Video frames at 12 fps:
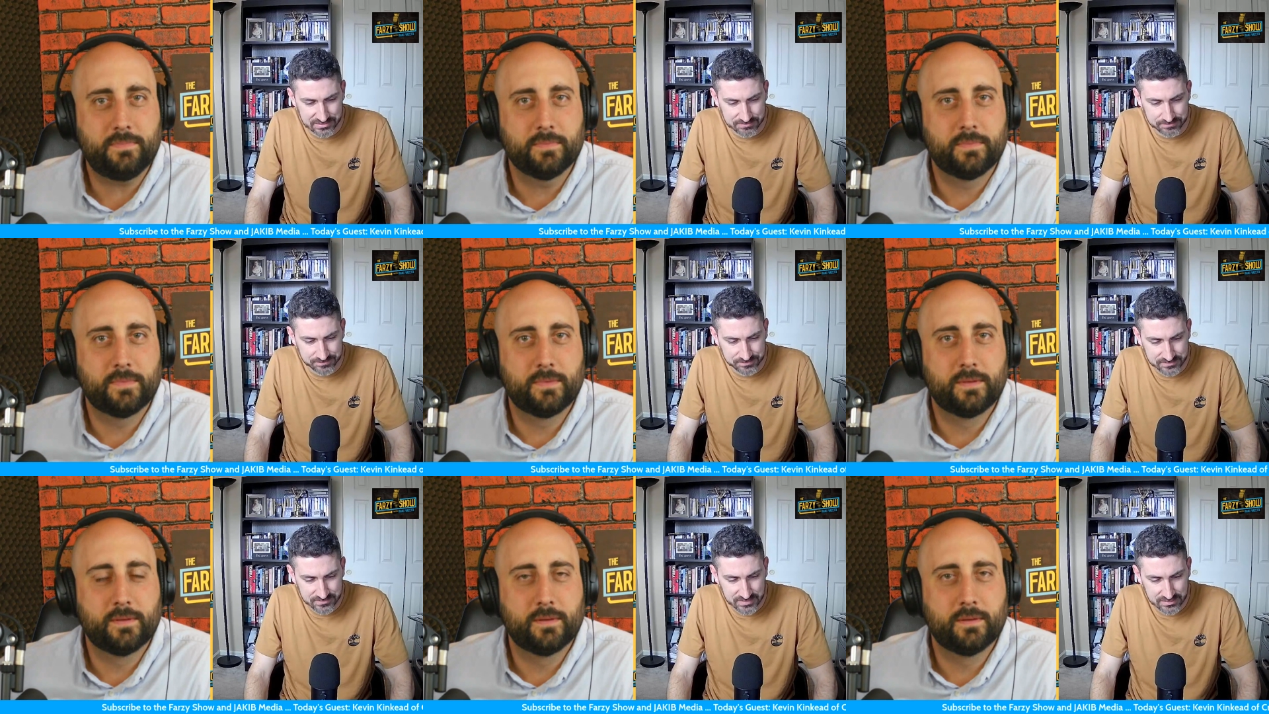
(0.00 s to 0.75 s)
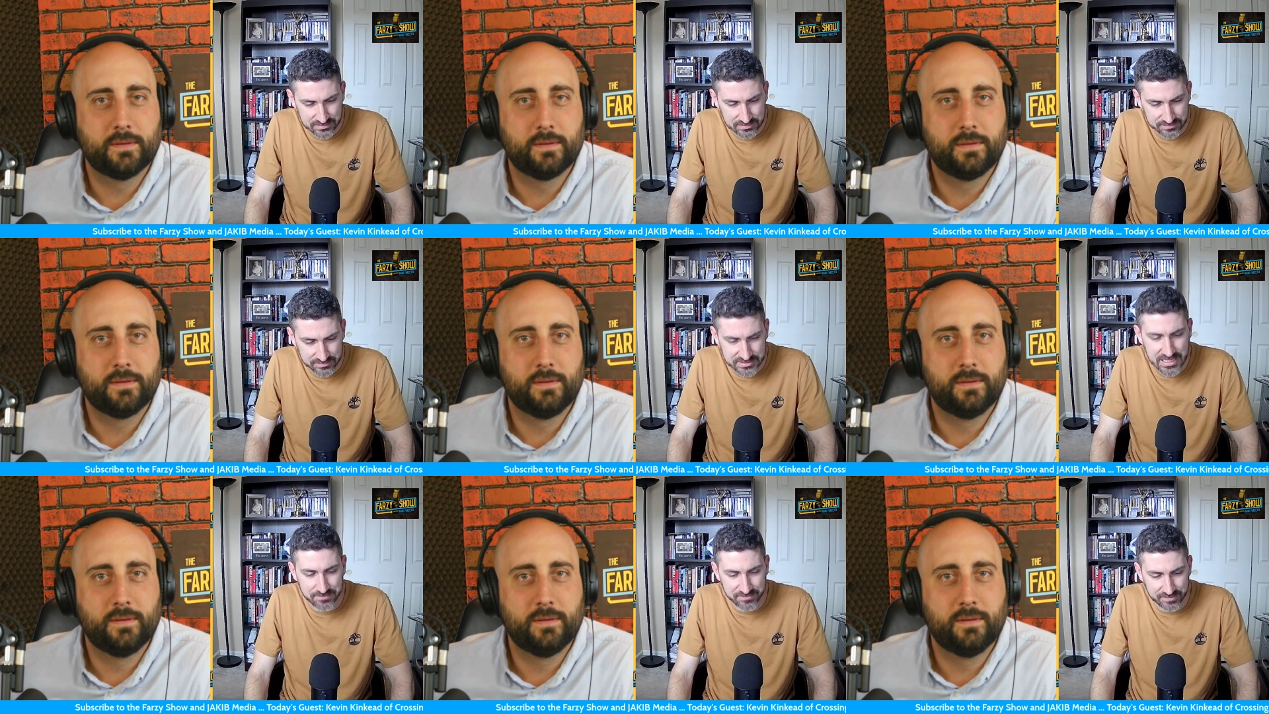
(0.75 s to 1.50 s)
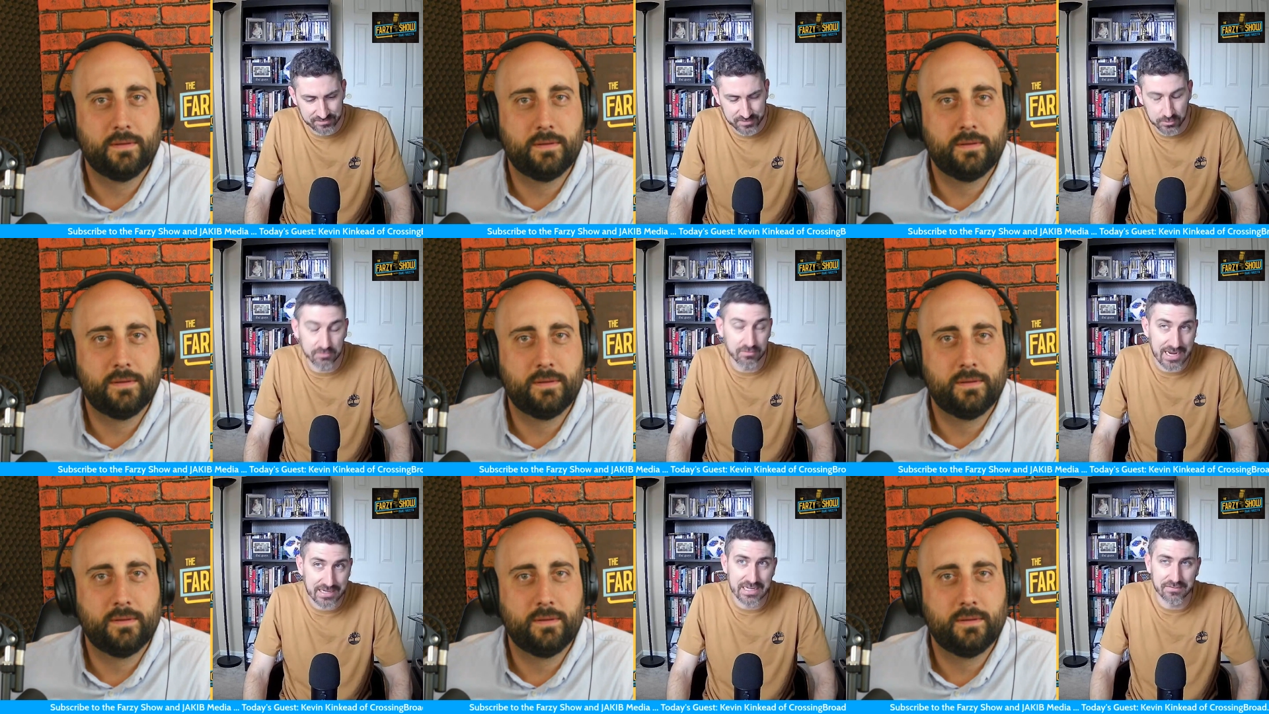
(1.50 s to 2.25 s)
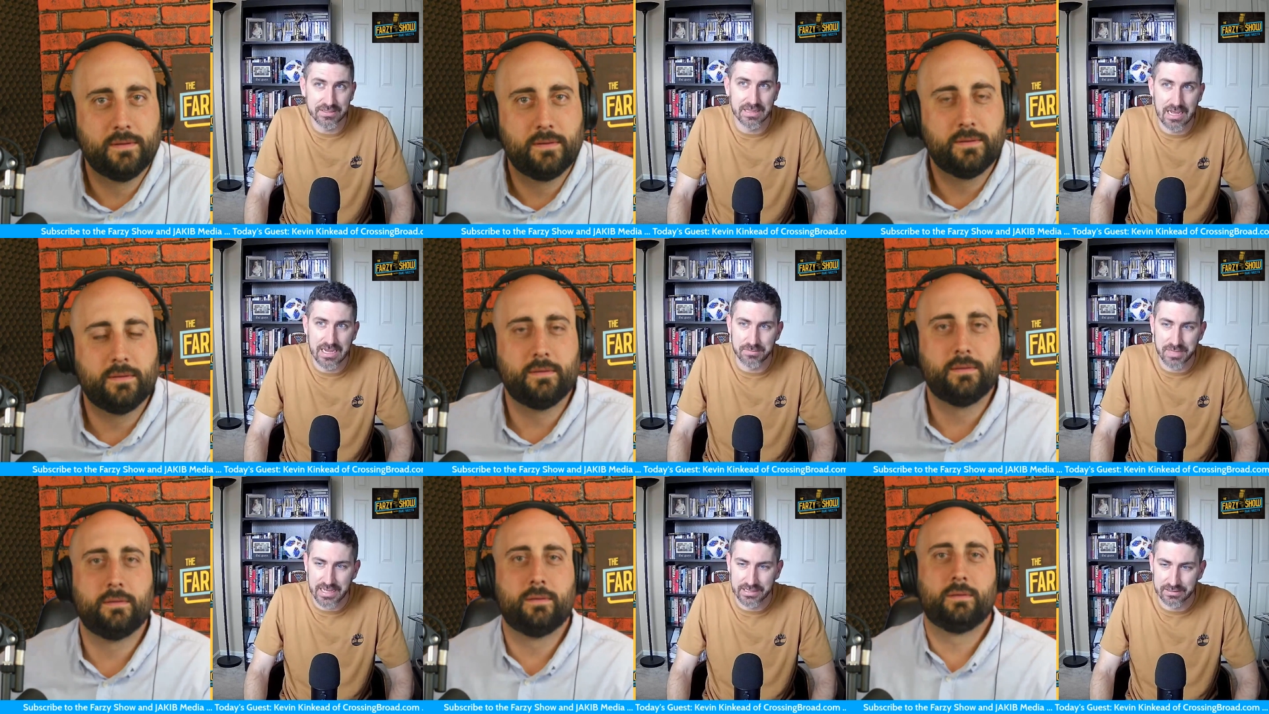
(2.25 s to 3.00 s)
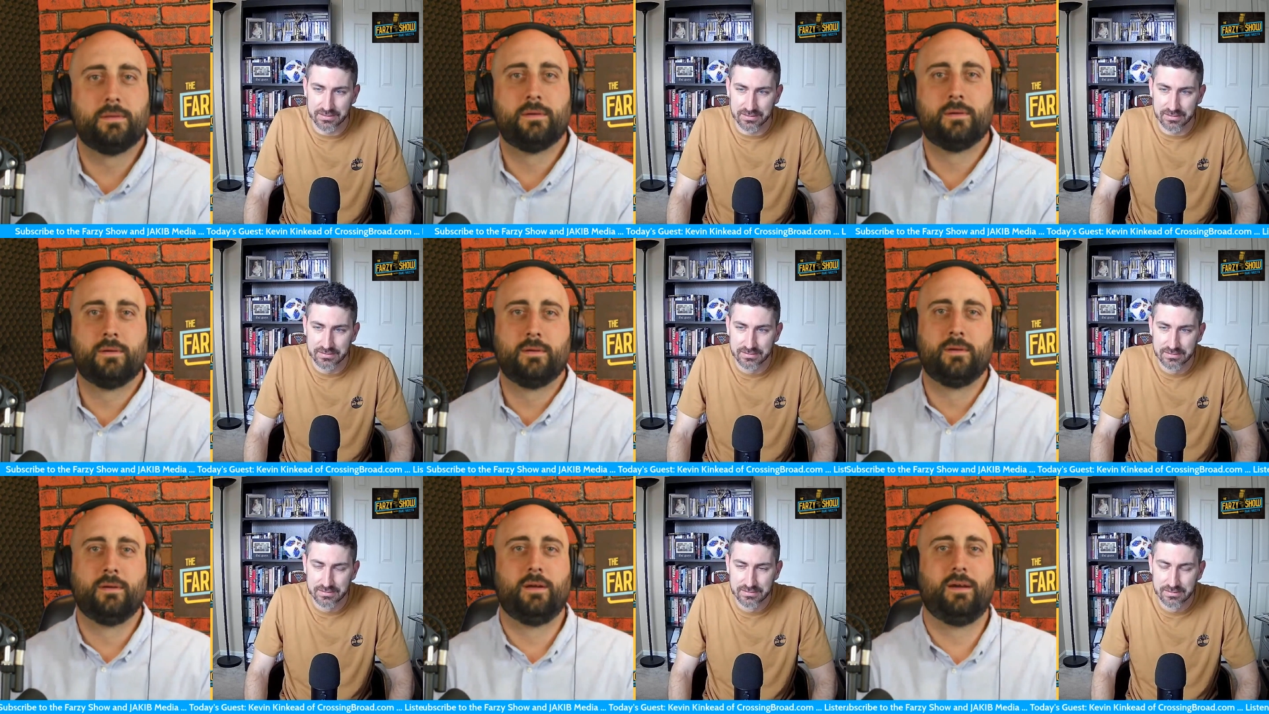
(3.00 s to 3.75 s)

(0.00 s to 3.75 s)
Speaker 1: um, the top fifty, or we ranked every linebacker